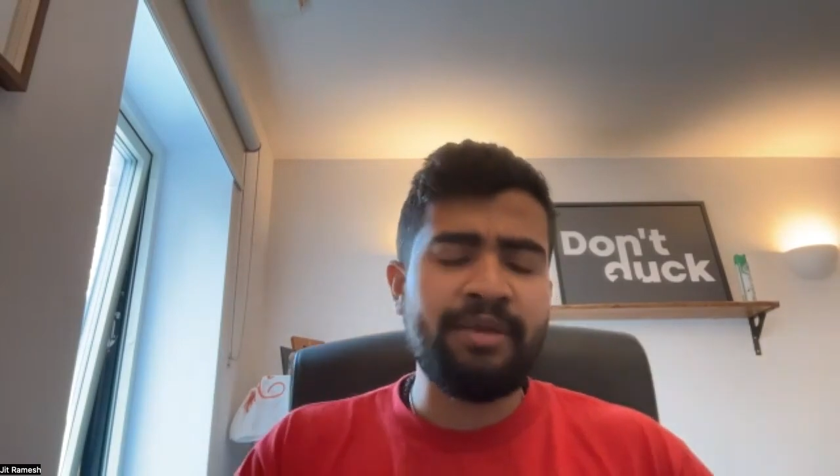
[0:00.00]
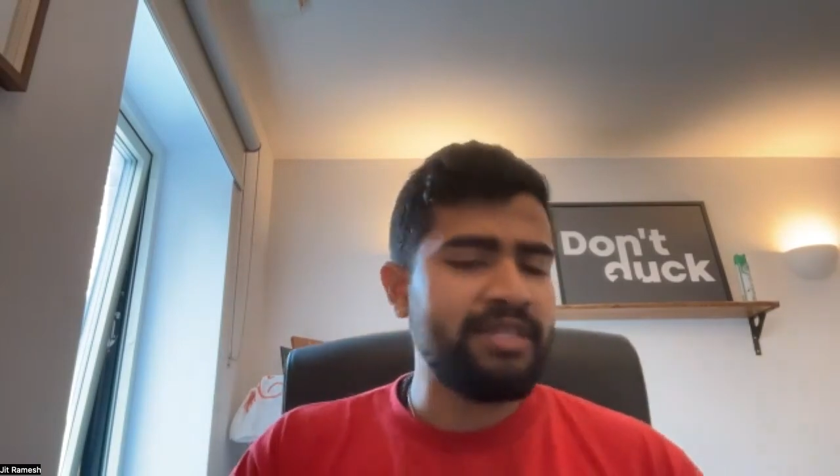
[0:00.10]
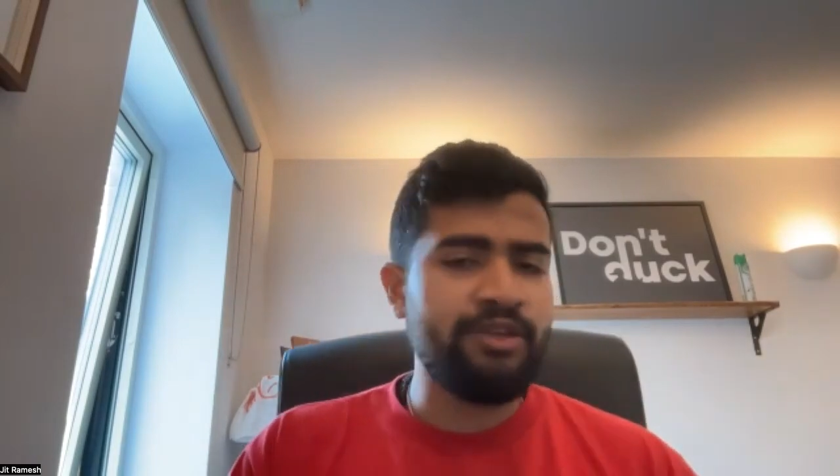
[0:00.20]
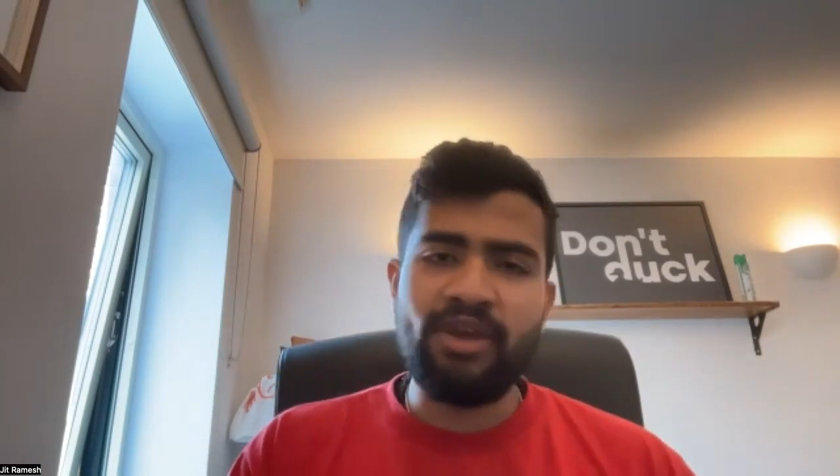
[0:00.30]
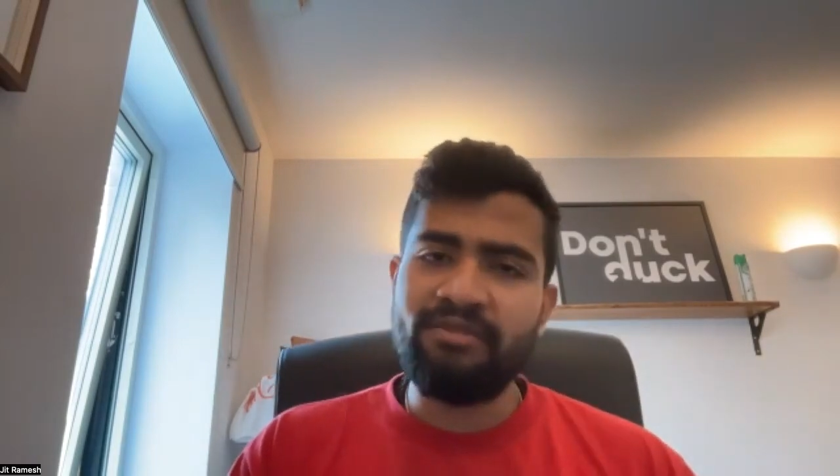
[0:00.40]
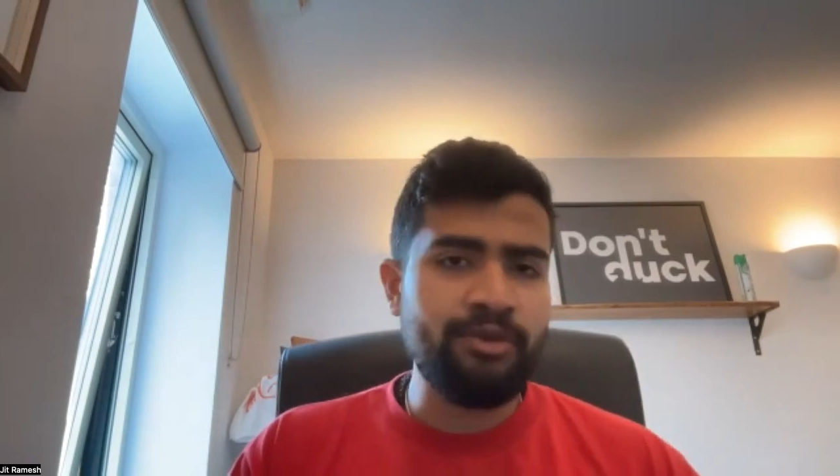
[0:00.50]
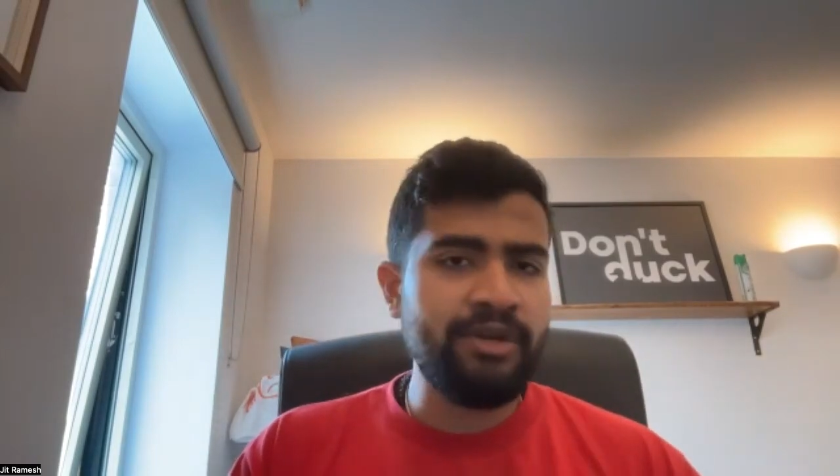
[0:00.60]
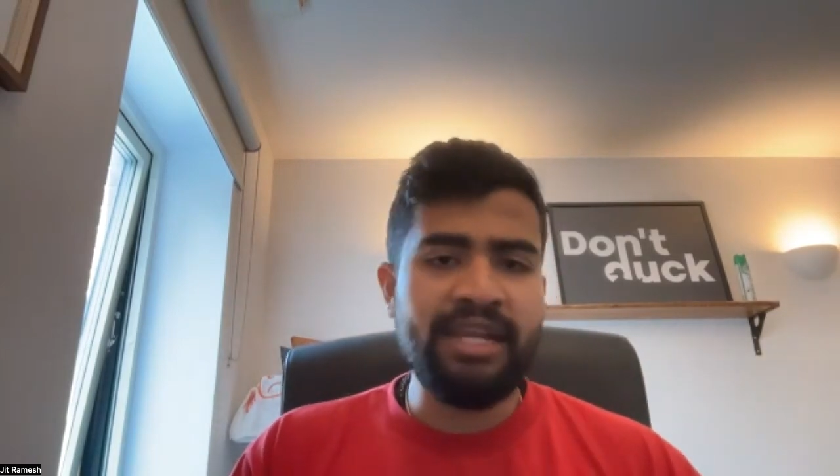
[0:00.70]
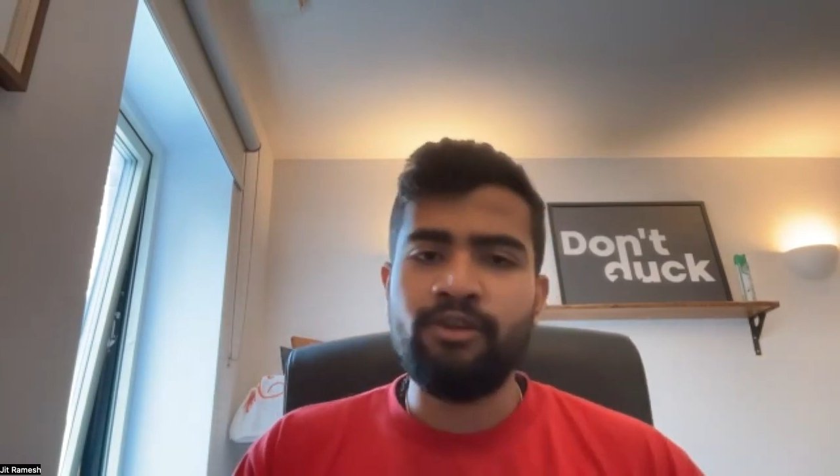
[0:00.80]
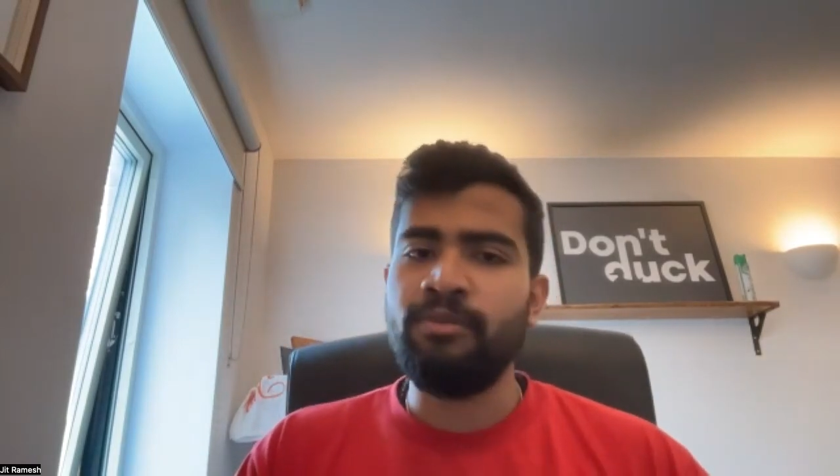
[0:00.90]
It's like, you have no
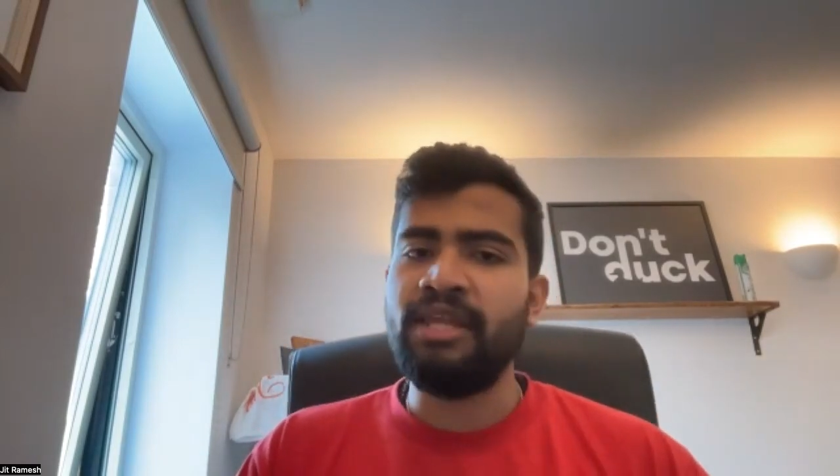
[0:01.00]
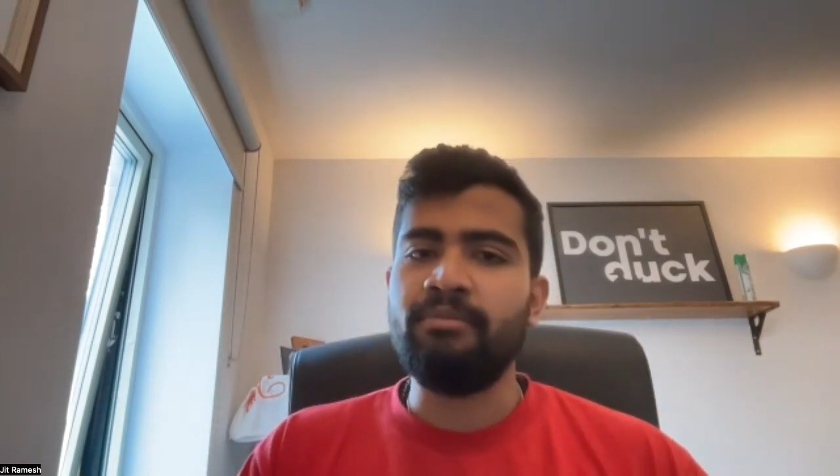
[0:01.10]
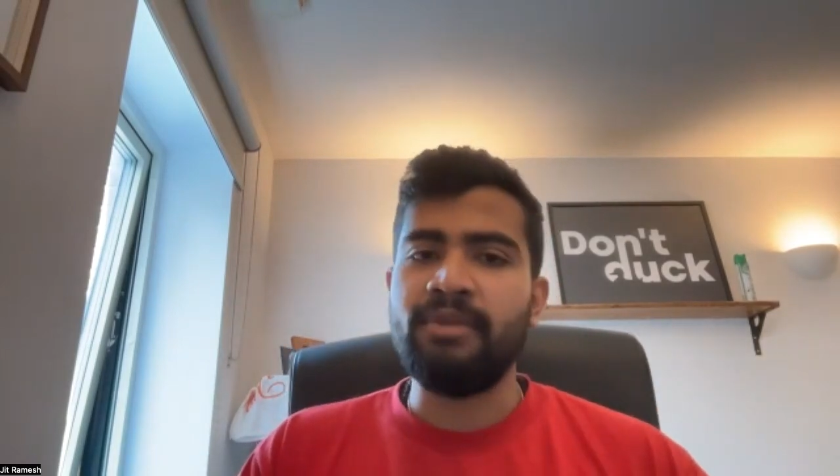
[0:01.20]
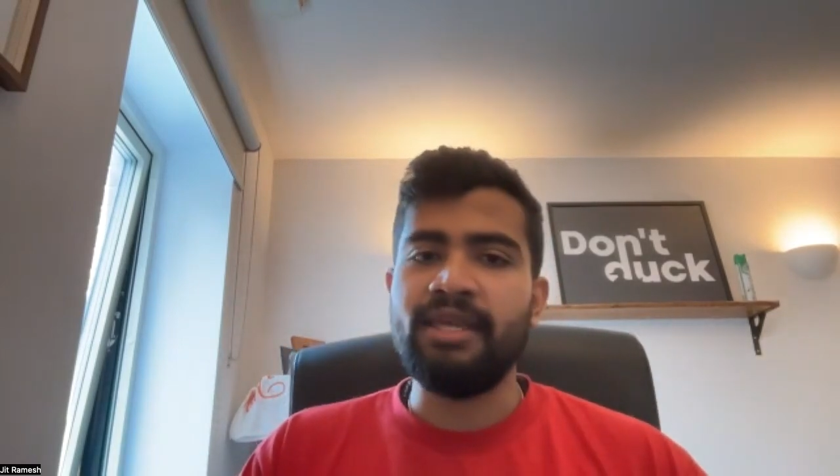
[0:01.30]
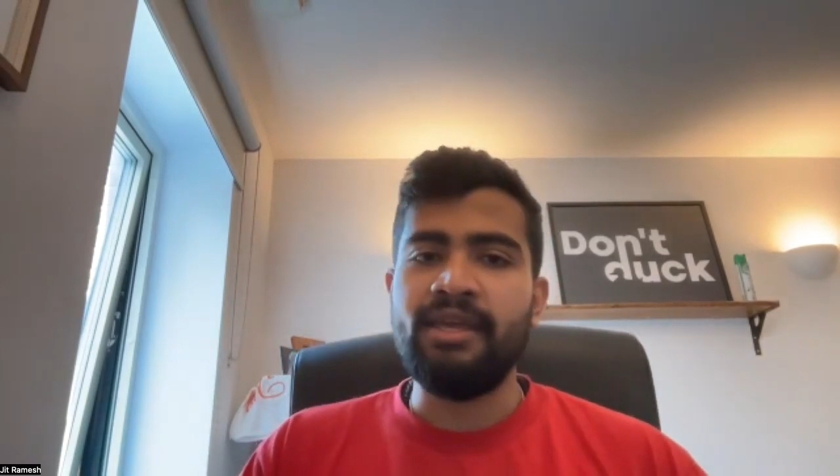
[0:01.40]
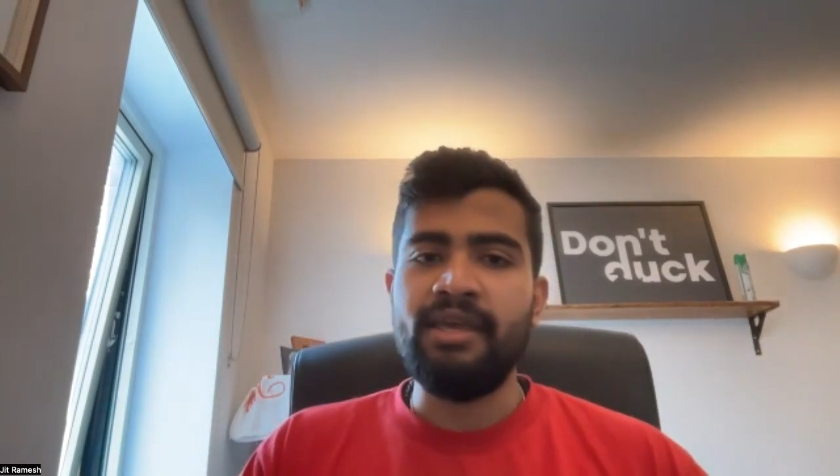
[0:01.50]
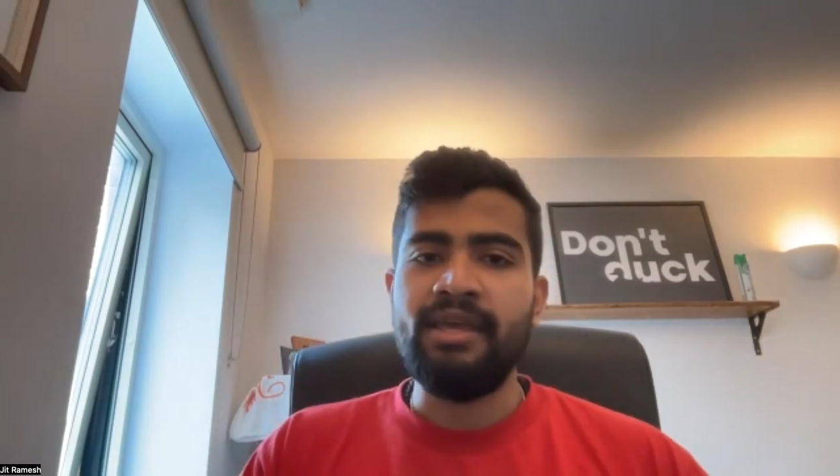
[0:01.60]
need to meet me.